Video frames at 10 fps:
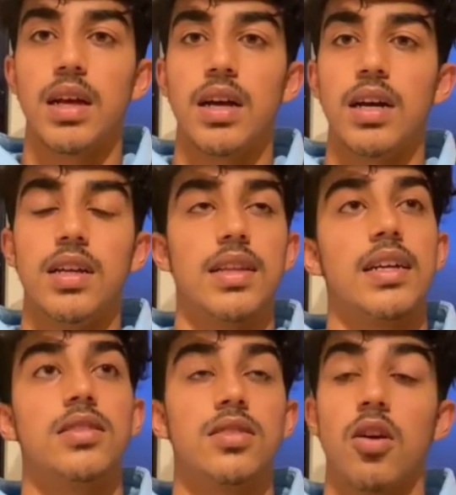
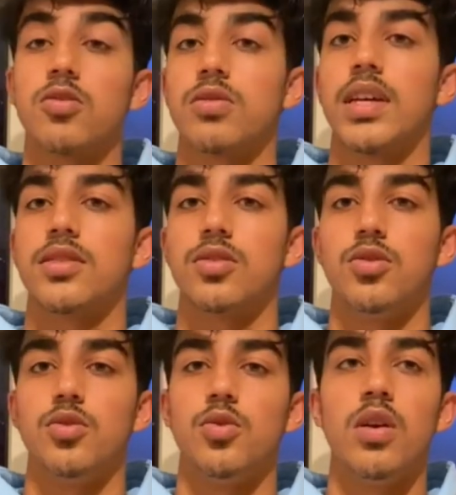Thanks
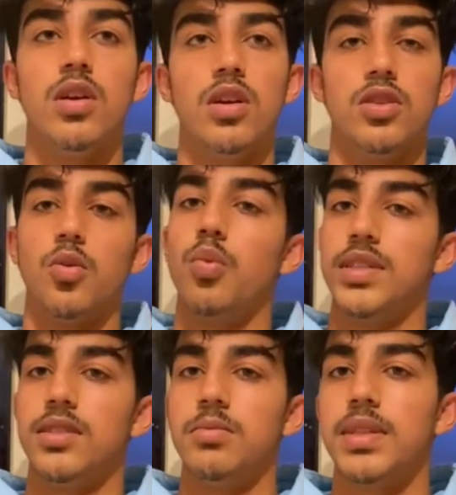to the
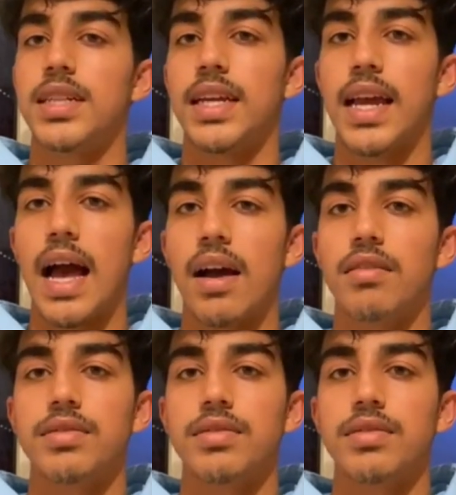wisdom that they have